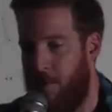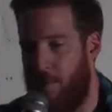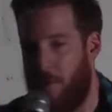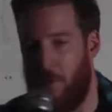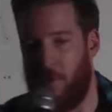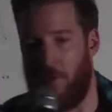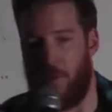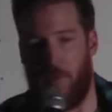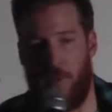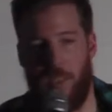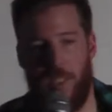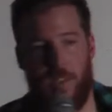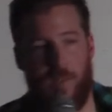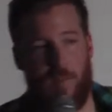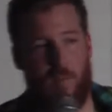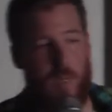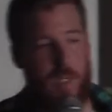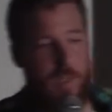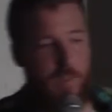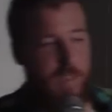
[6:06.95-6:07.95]
the most
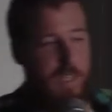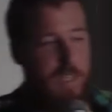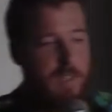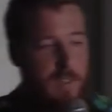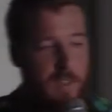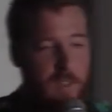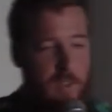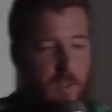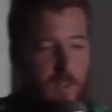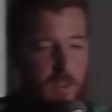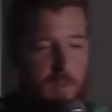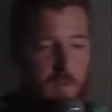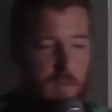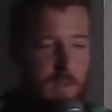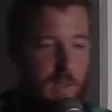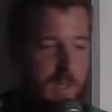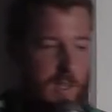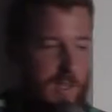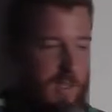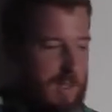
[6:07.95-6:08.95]
reason why things are not
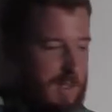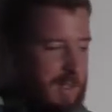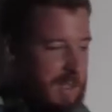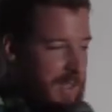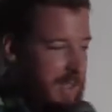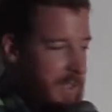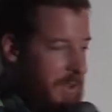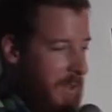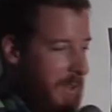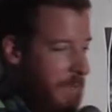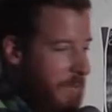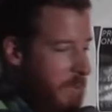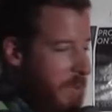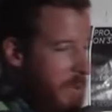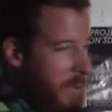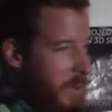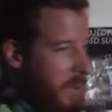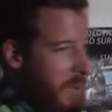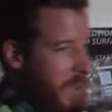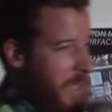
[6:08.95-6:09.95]
going
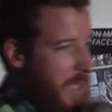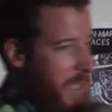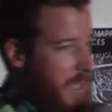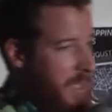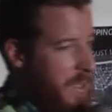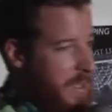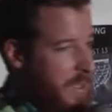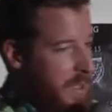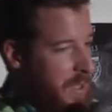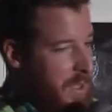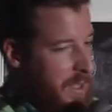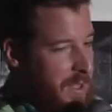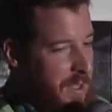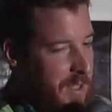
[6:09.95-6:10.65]
forward is